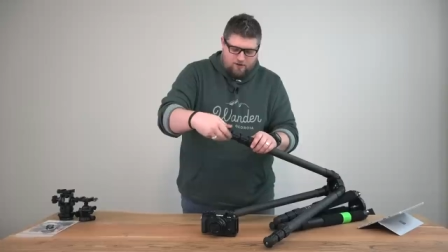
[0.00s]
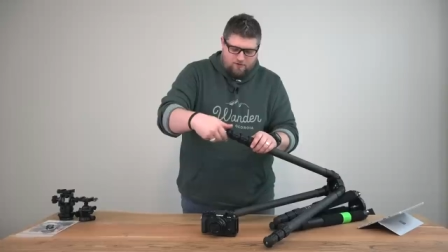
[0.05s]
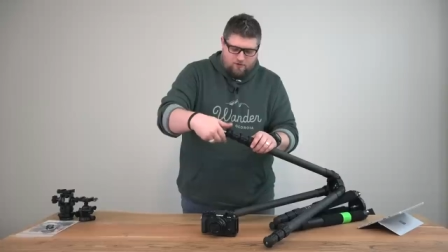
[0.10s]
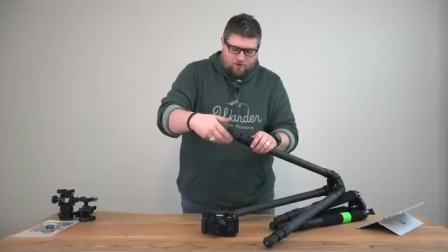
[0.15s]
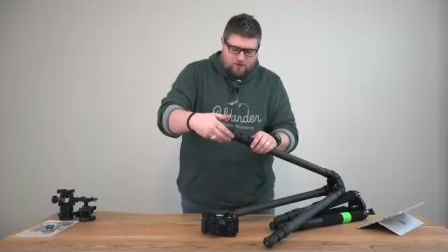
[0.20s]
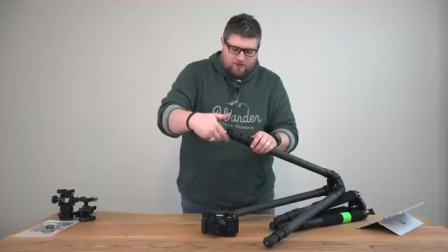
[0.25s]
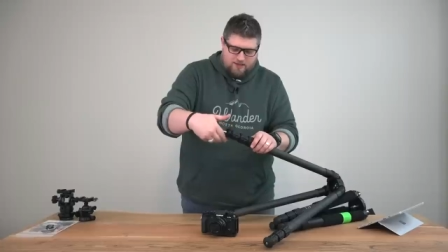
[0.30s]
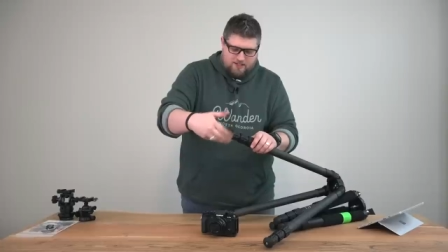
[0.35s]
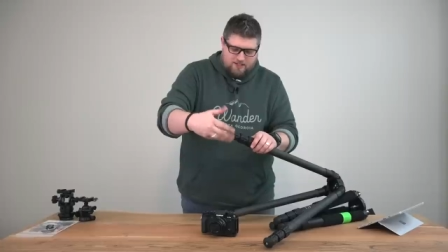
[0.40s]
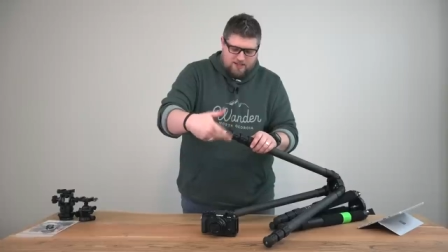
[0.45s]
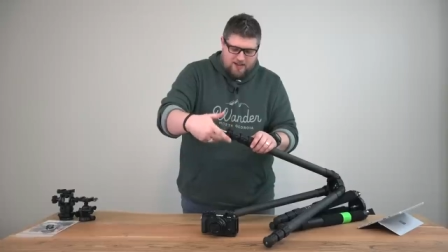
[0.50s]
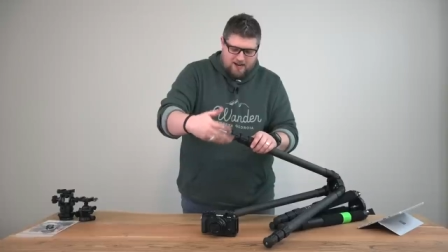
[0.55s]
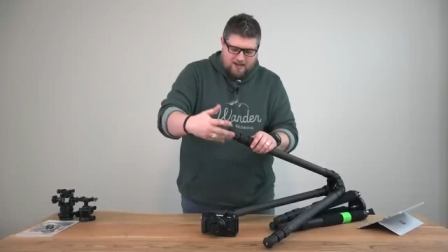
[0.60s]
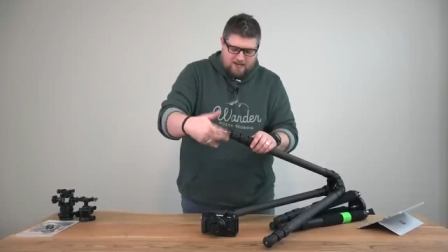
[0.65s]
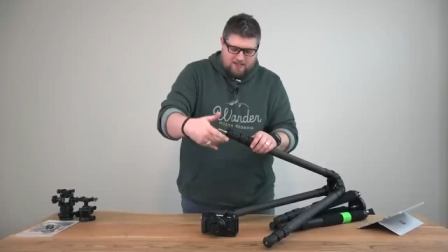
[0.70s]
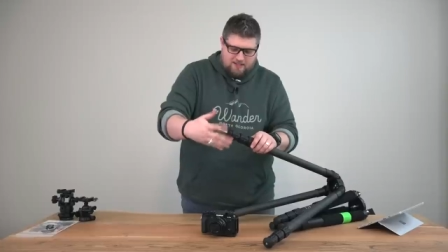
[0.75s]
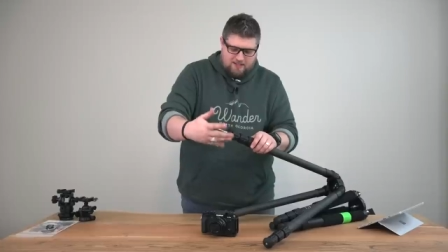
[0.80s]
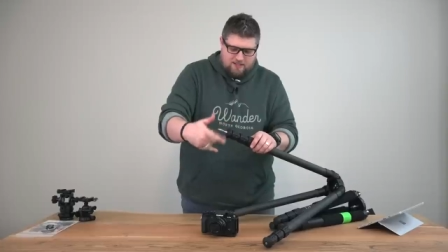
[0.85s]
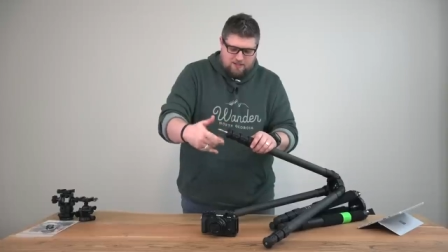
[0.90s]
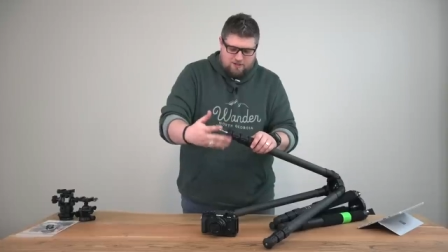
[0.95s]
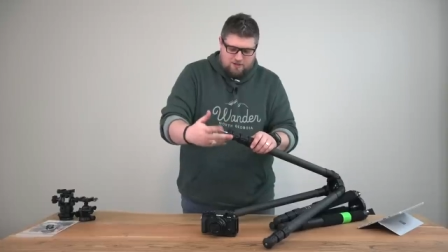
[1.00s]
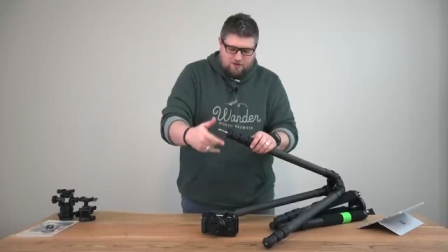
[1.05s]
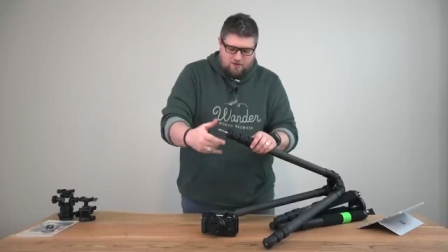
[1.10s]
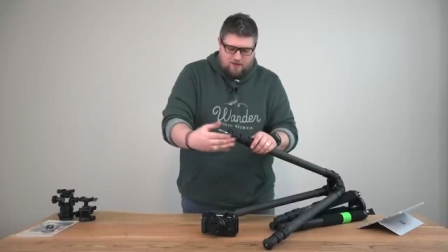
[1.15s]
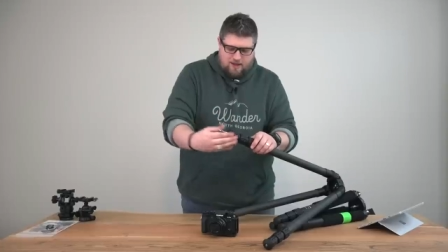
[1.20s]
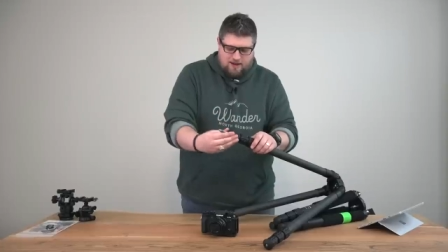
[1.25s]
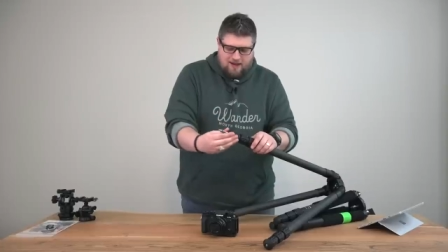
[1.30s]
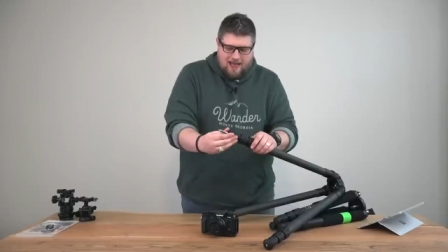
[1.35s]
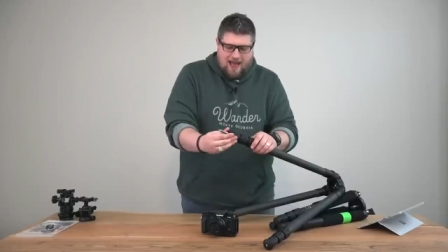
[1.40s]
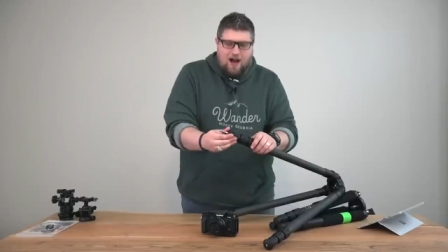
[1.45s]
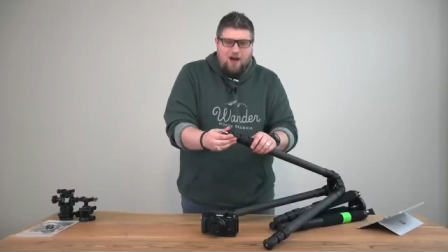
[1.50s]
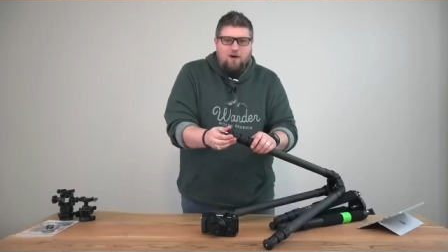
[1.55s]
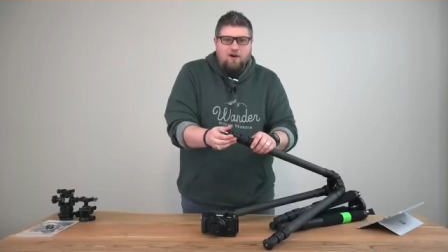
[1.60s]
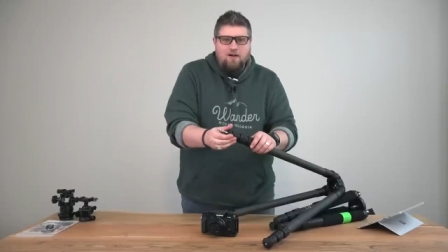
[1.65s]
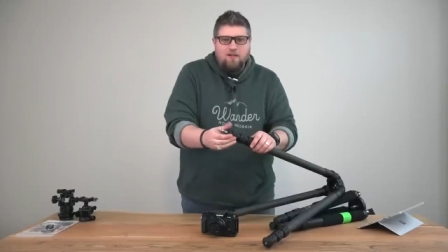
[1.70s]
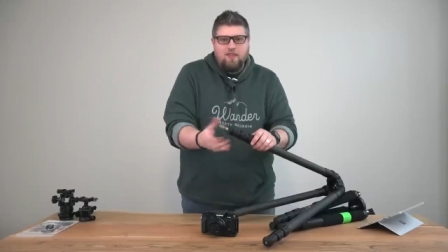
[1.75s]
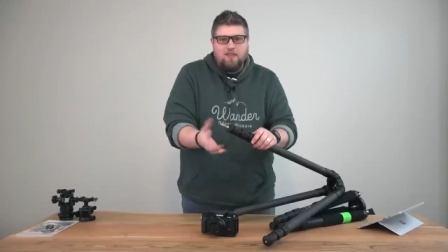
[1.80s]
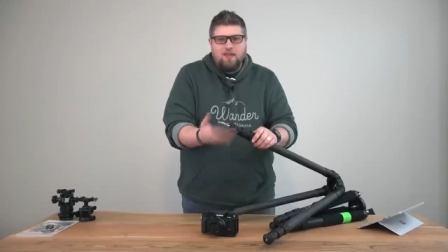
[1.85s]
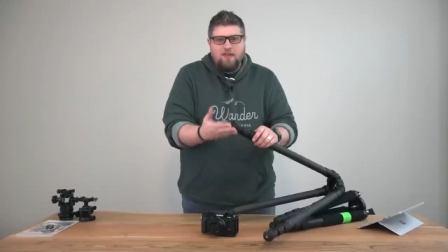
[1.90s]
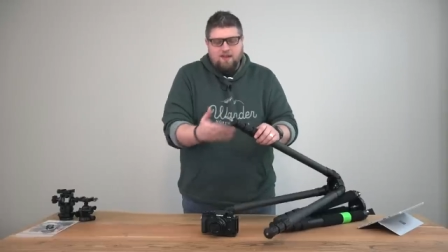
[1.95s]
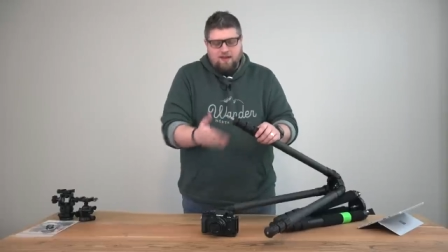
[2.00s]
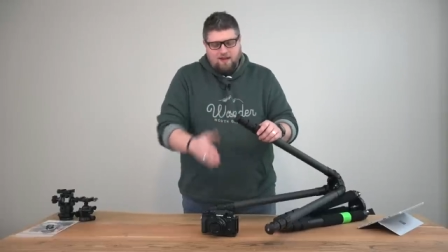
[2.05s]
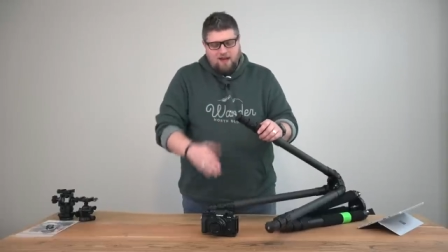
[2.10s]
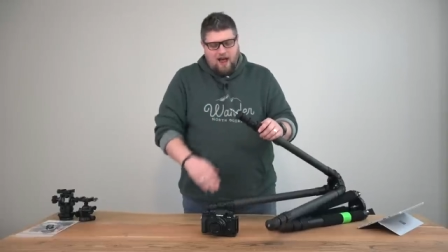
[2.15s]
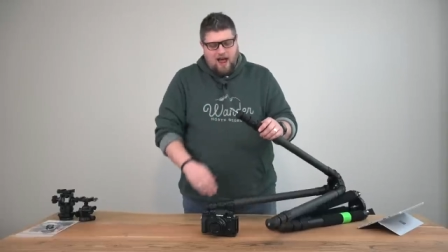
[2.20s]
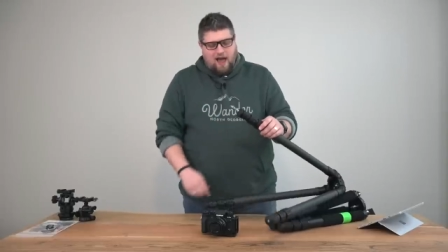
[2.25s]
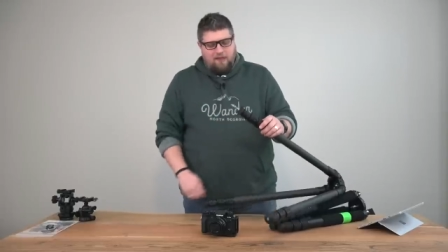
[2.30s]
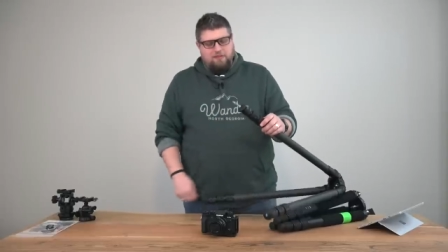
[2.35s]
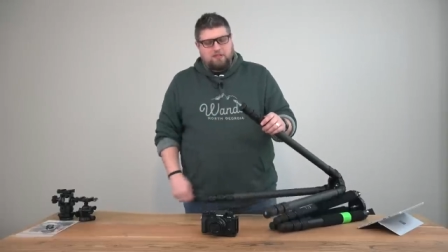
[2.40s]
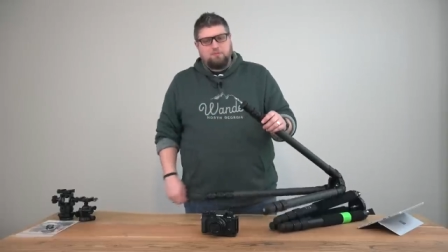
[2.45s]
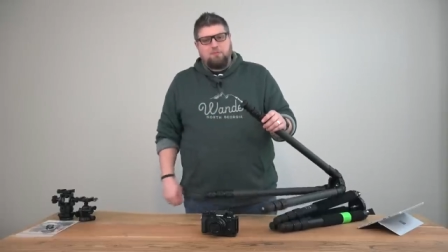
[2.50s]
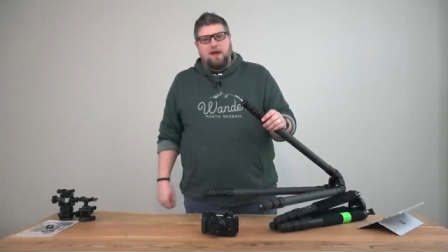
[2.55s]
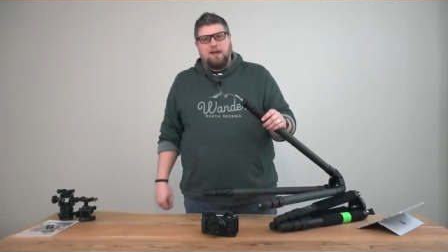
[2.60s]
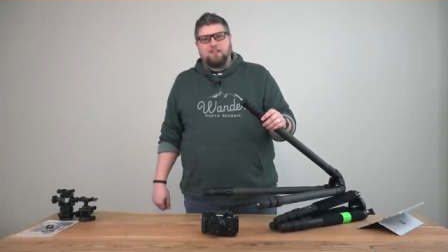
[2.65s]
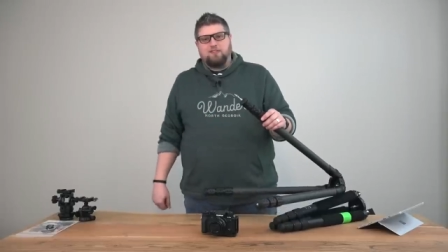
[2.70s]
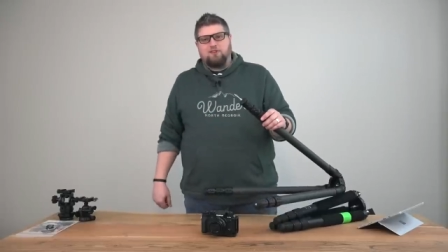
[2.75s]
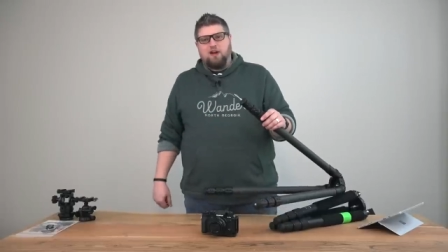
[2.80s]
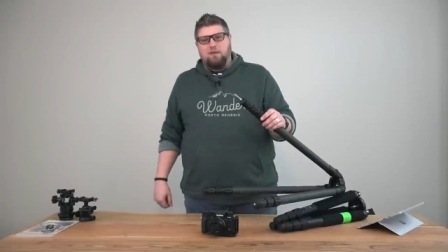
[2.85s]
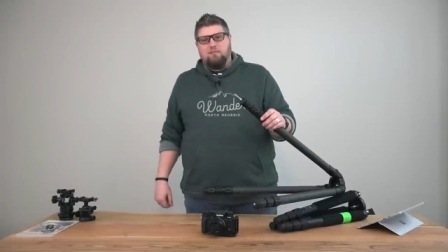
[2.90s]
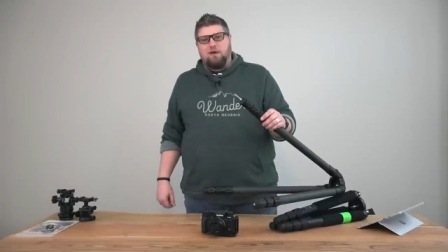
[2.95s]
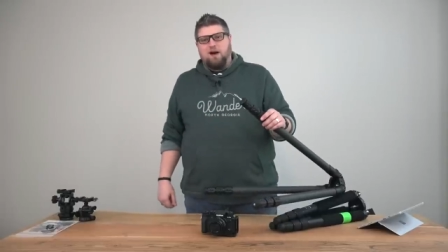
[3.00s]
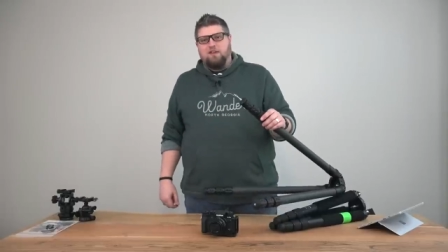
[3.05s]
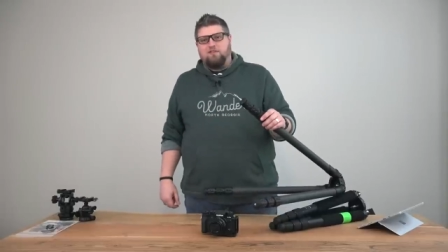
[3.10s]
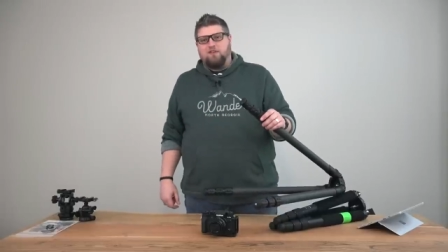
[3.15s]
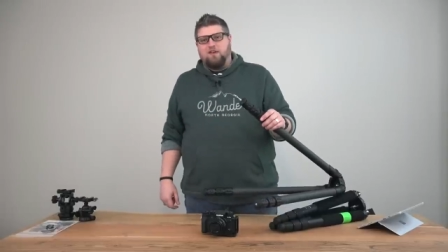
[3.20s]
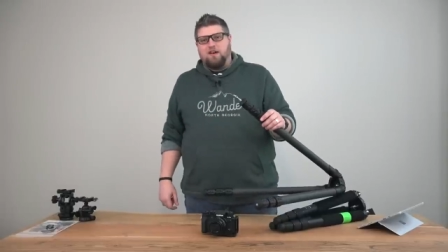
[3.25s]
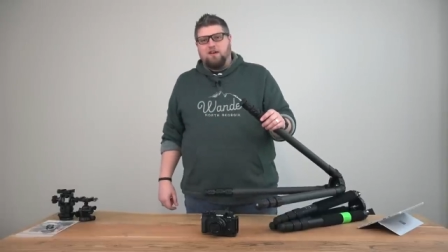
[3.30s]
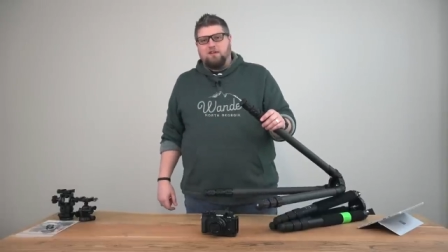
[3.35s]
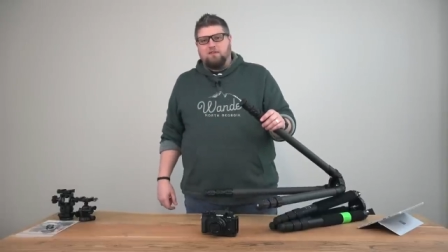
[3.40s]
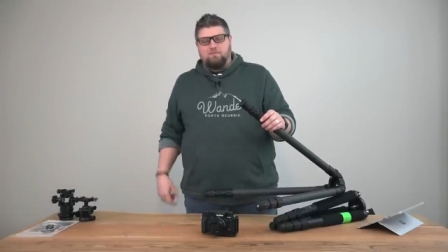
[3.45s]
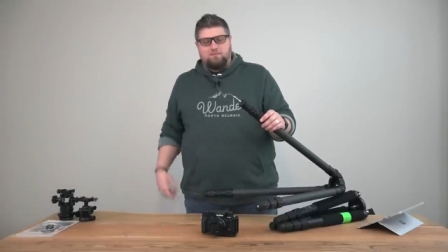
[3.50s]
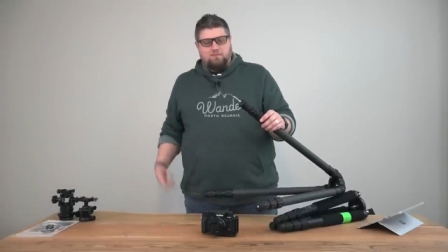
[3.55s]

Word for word: or 40 seconds to do? And now I have a spiked tripod foot.